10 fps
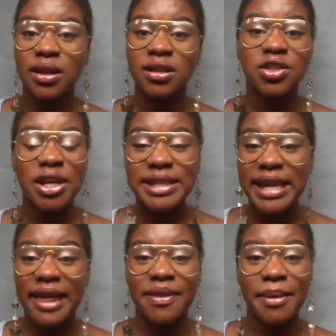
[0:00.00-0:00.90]
just
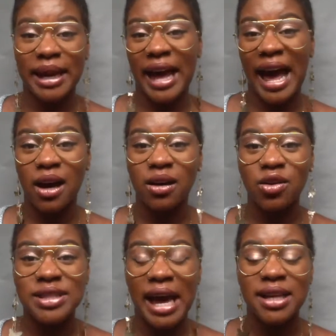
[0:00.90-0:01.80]
let them get it out,
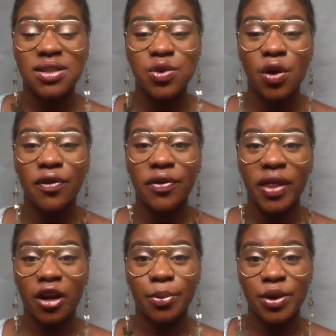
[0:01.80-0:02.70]
because that's sort of a
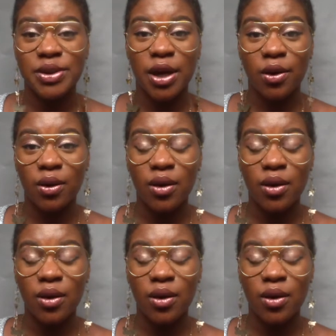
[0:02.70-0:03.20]
therapeutic